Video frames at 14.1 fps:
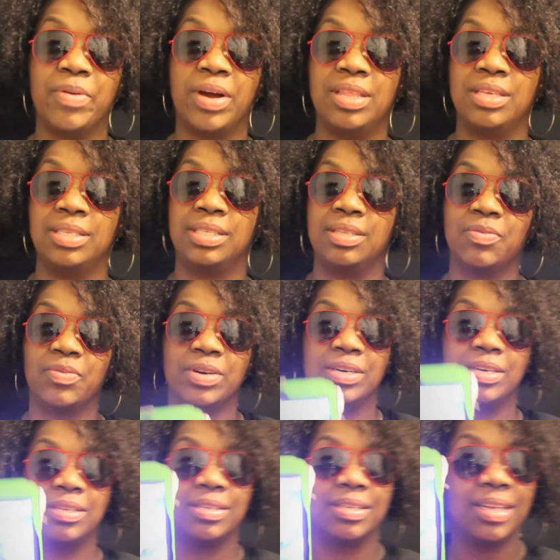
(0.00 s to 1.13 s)
brothers in the
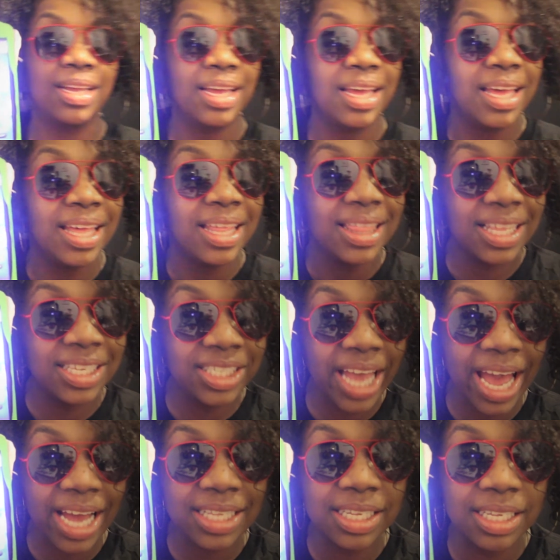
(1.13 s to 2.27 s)
world, the
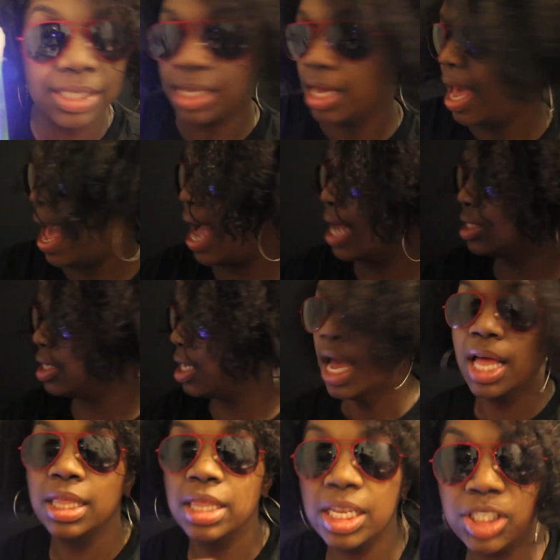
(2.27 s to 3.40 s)
Jacksons. Actually,
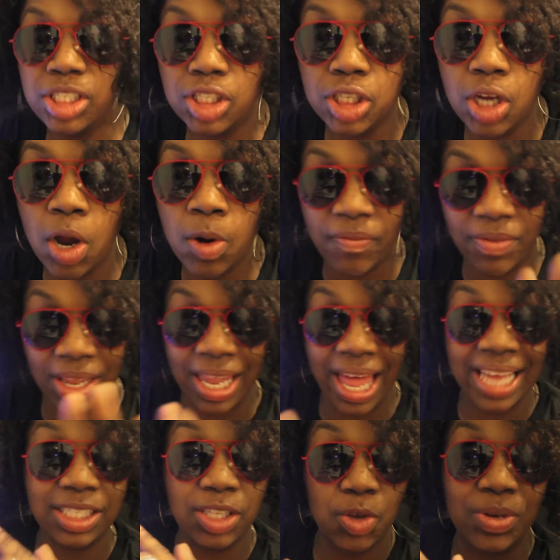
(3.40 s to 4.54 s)
let's just turn off the
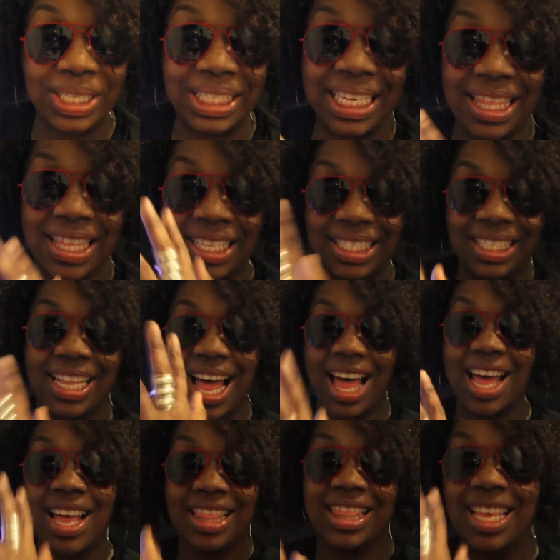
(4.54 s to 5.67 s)
lights so you can see this,
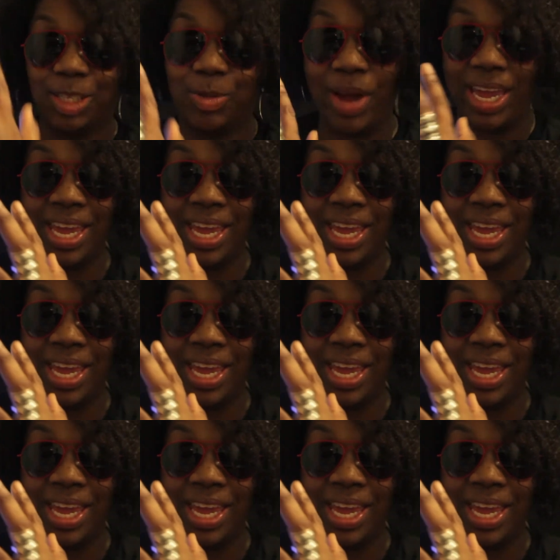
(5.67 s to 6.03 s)
this right